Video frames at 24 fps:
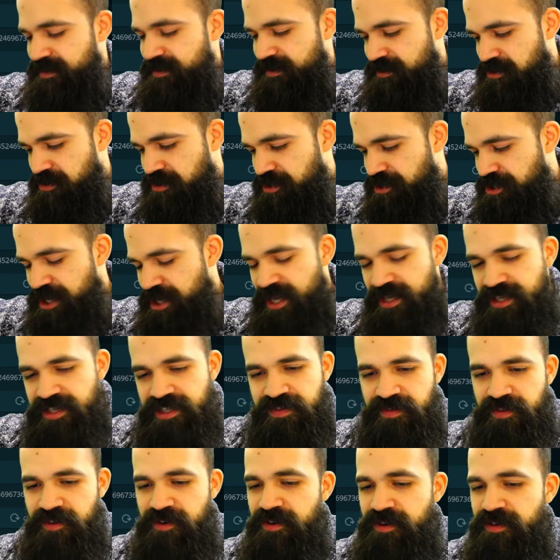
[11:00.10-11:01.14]
just
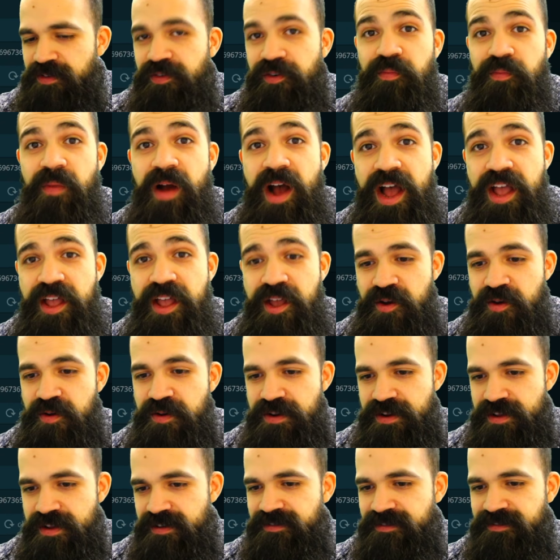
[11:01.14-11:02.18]
for, for my
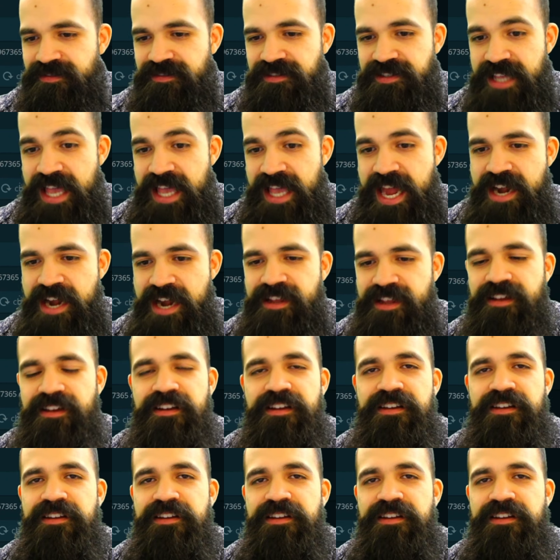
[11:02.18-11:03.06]
own sanity,